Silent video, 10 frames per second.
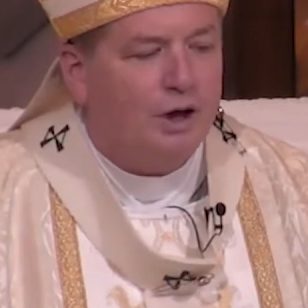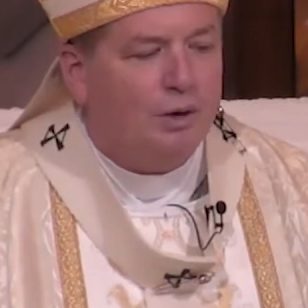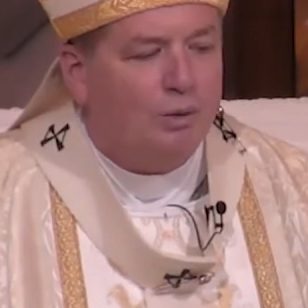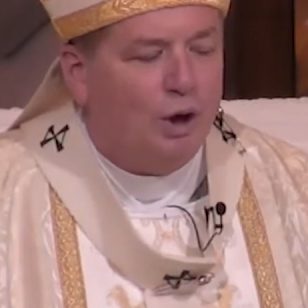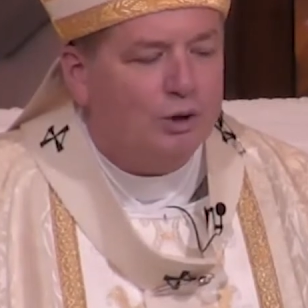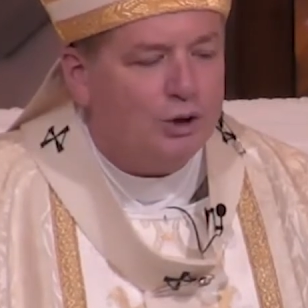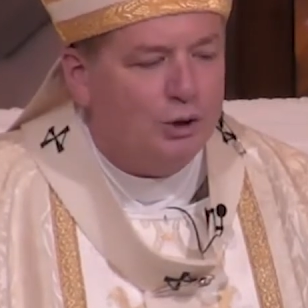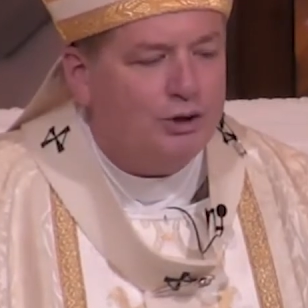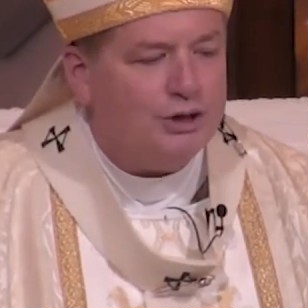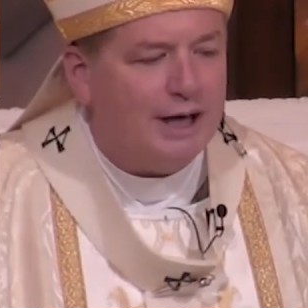World
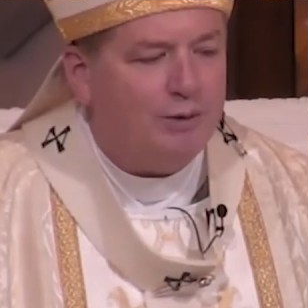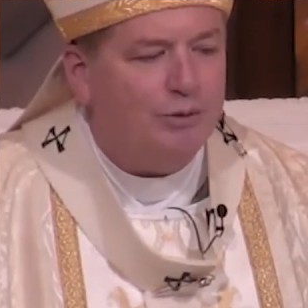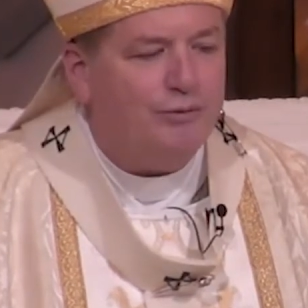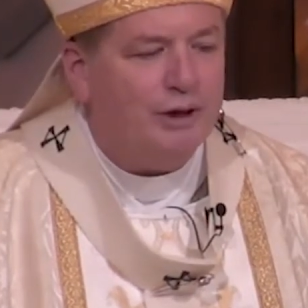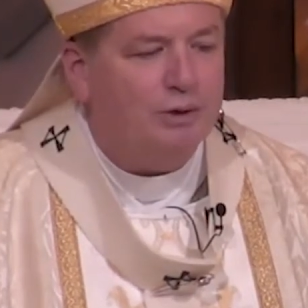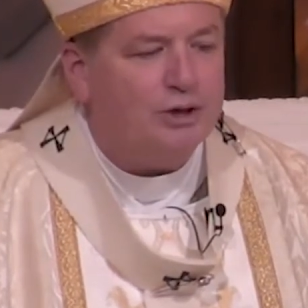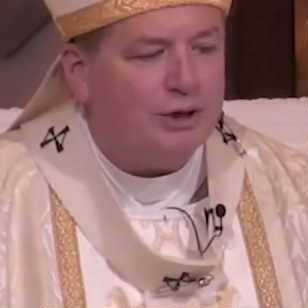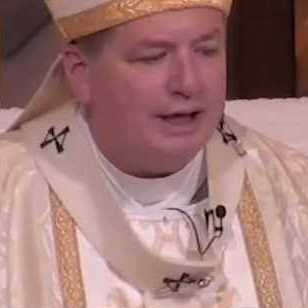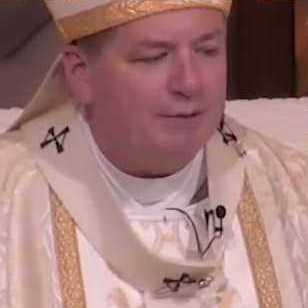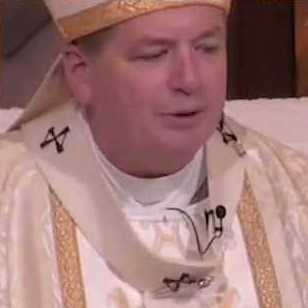Youth Day revealed to
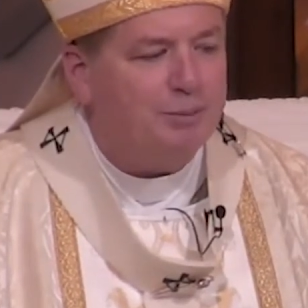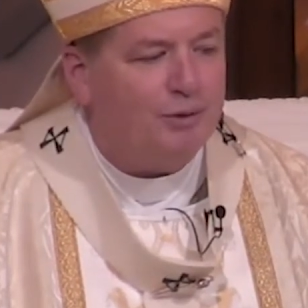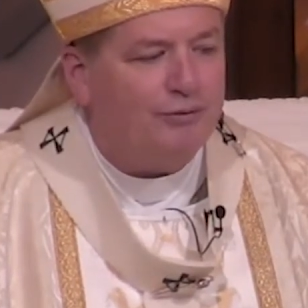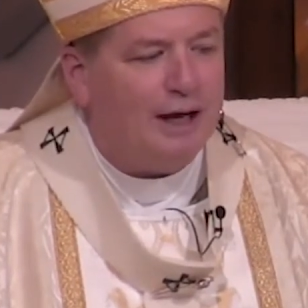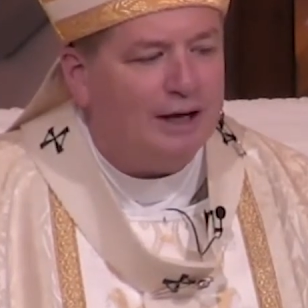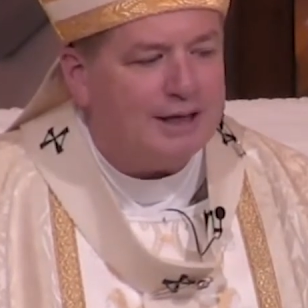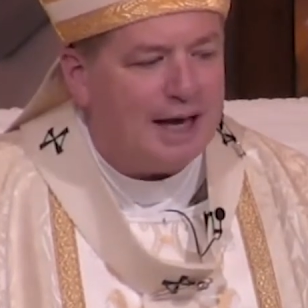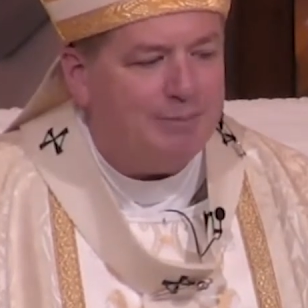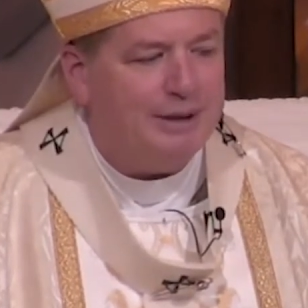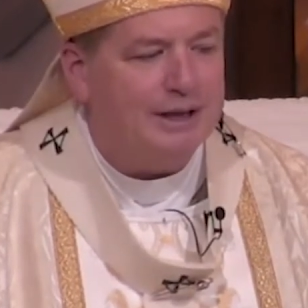him the profound
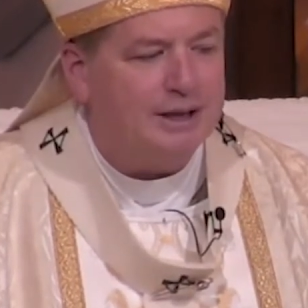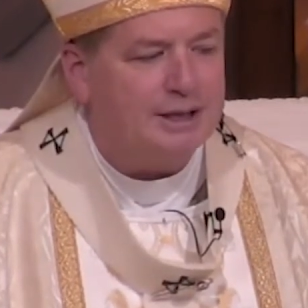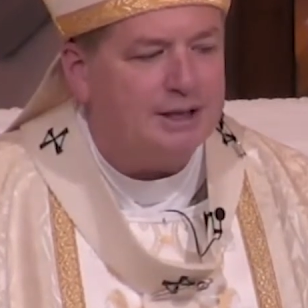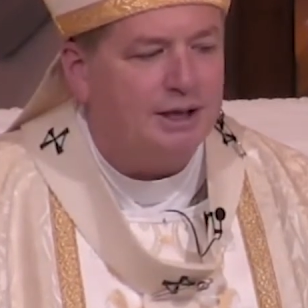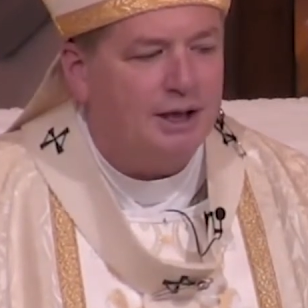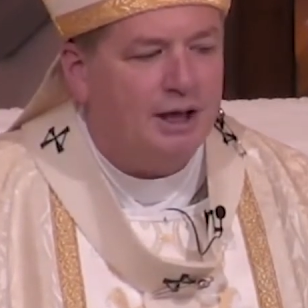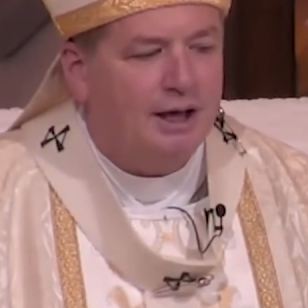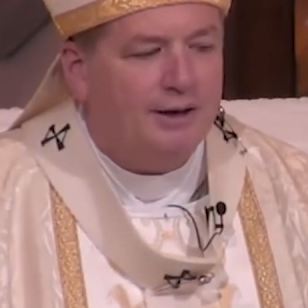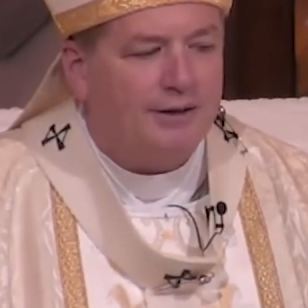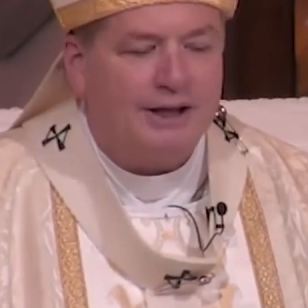happiness
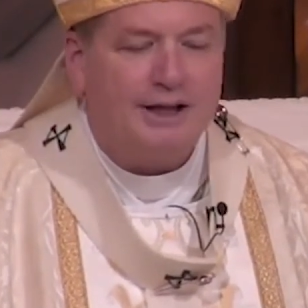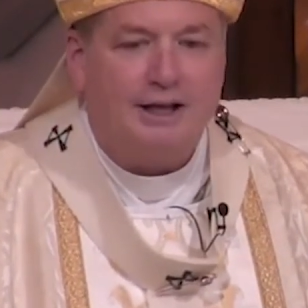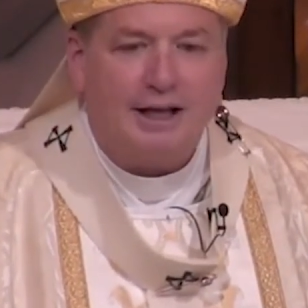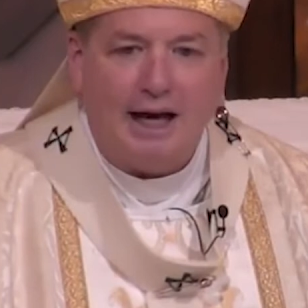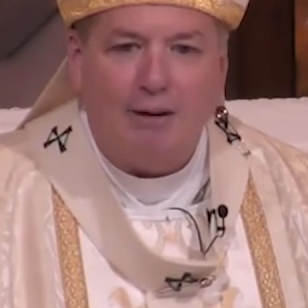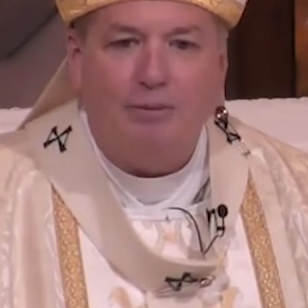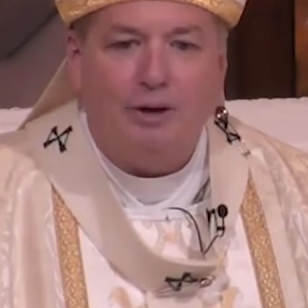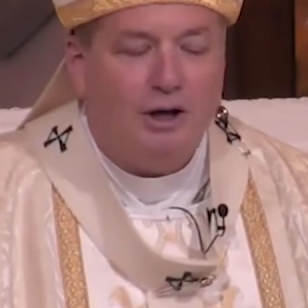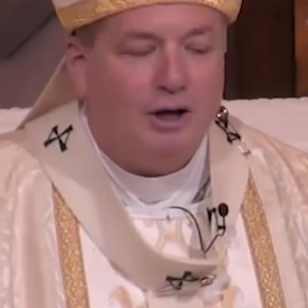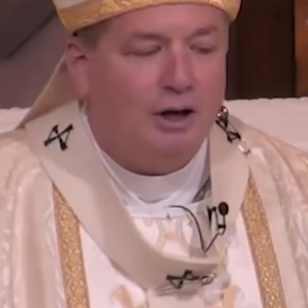that can come
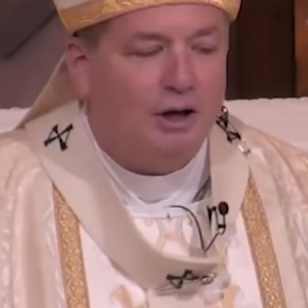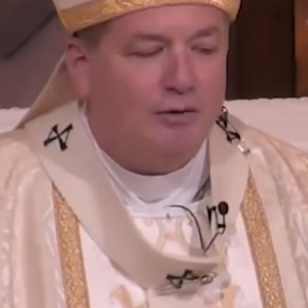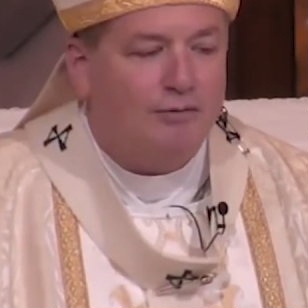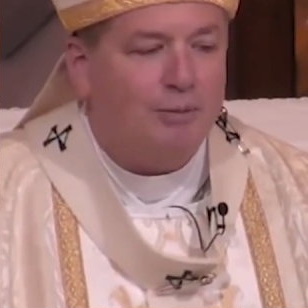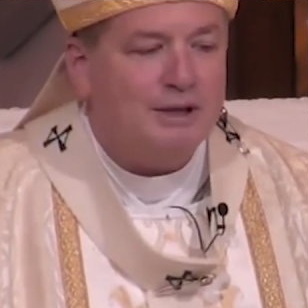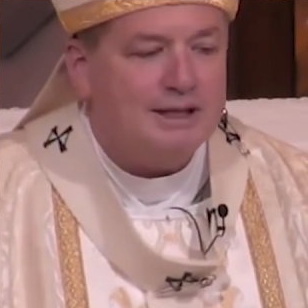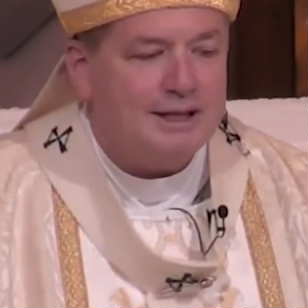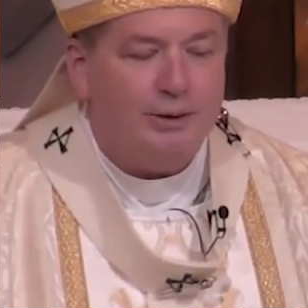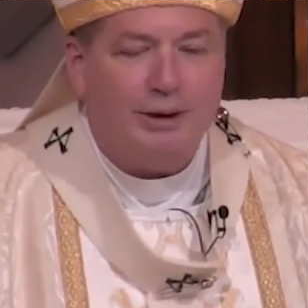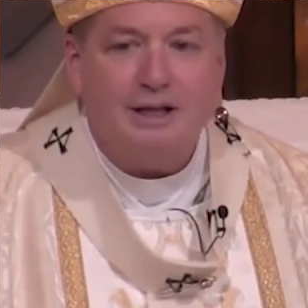from a
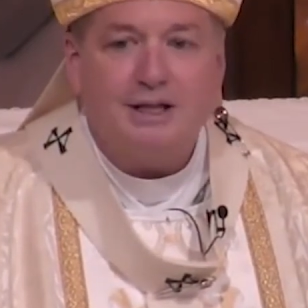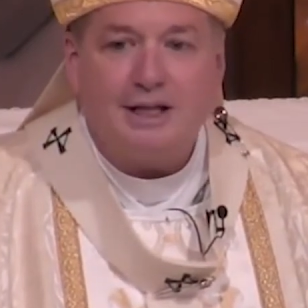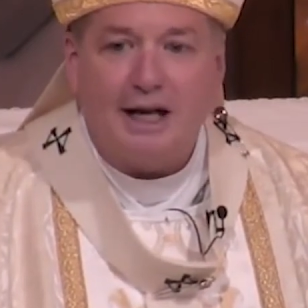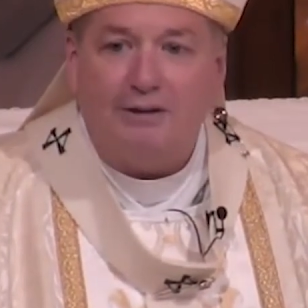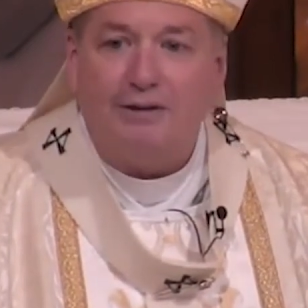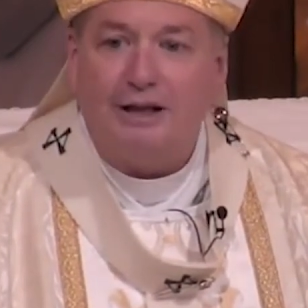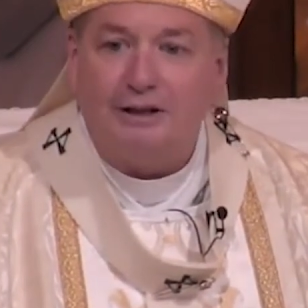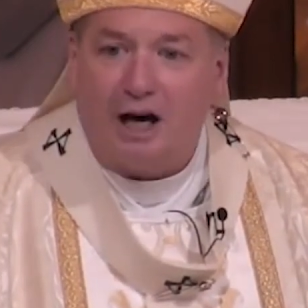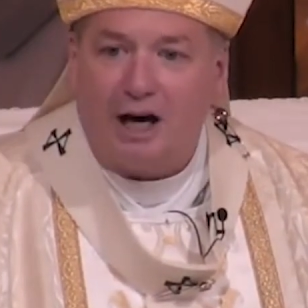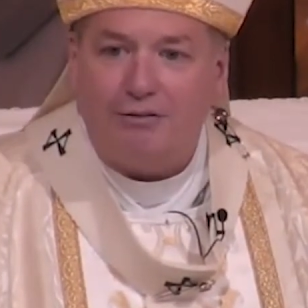serious Catholic
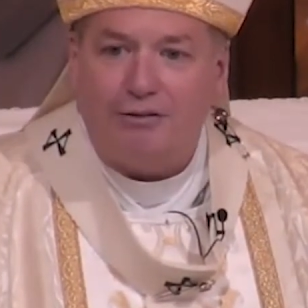life.